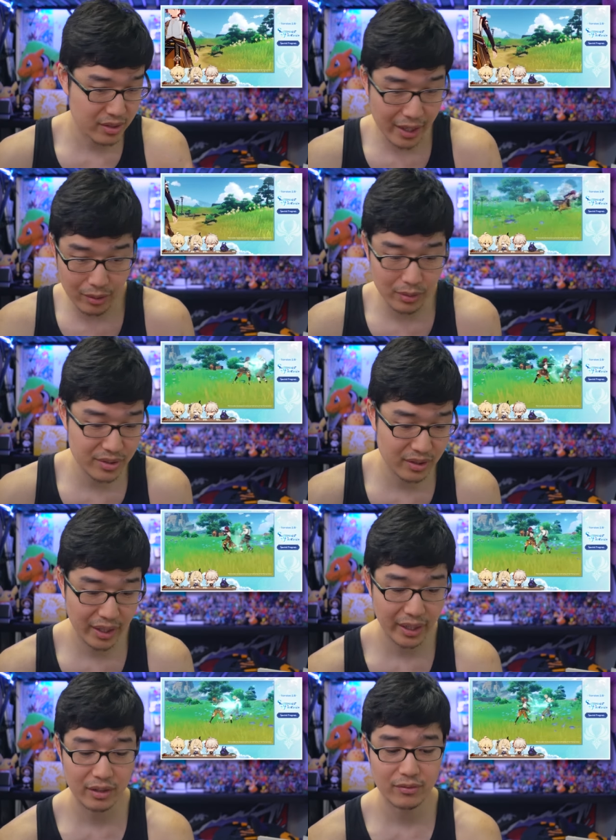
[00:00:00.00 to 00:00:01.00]
cycle is
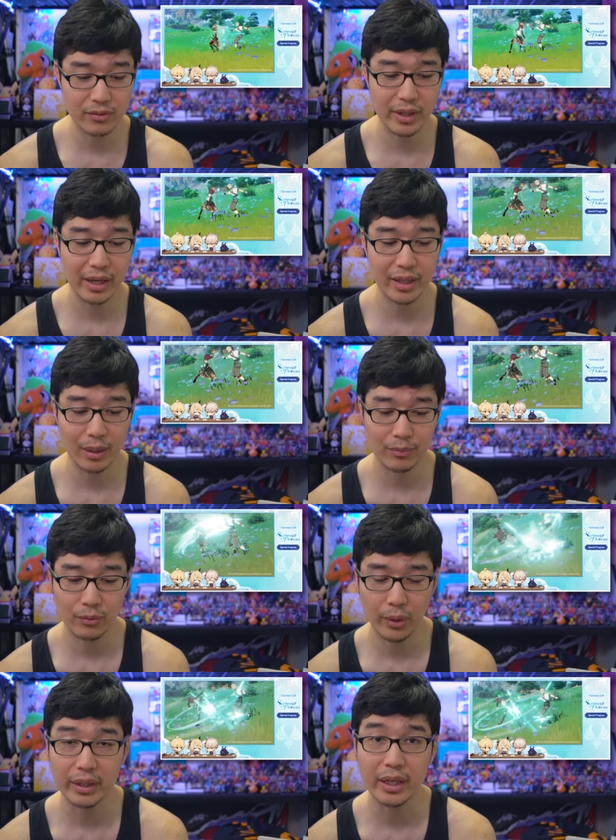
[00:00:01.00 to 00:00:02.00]
like for that game
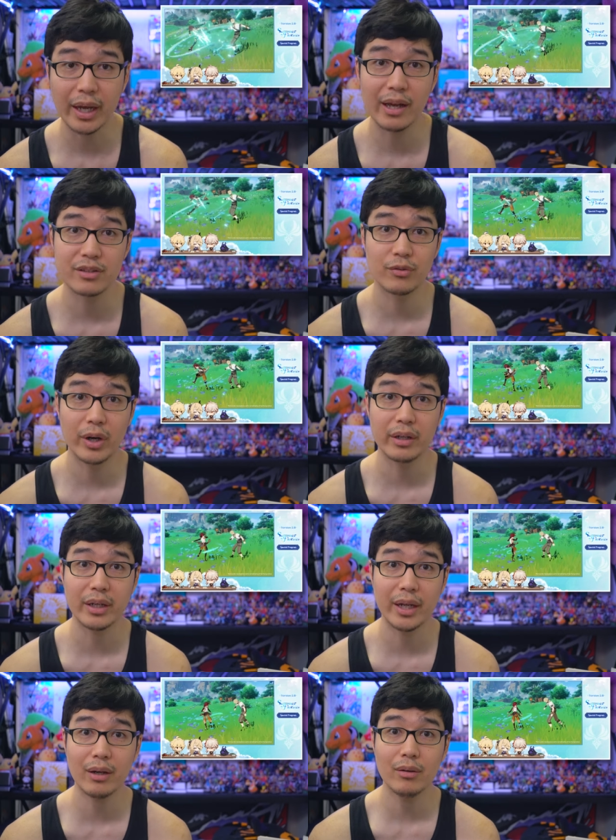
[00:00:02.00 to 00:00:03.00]
for right now as of right
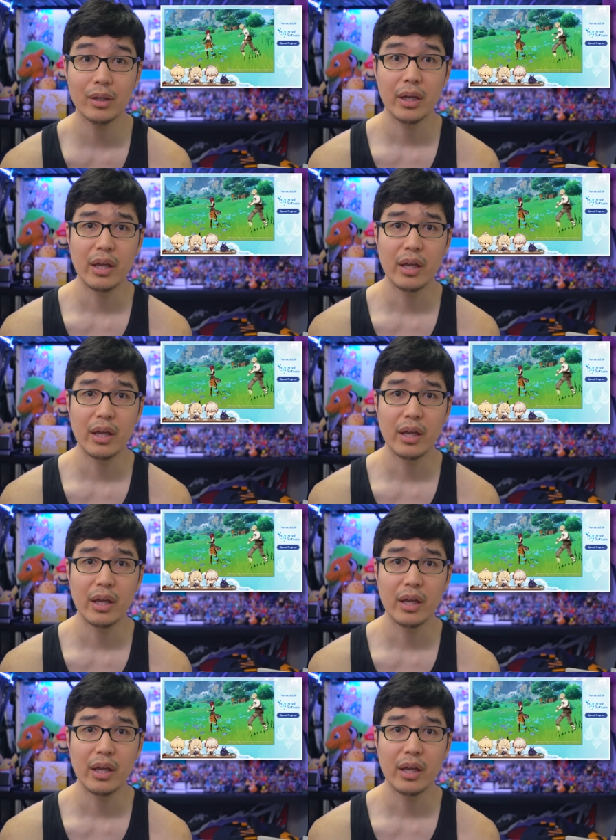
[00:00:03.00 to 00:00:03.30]
now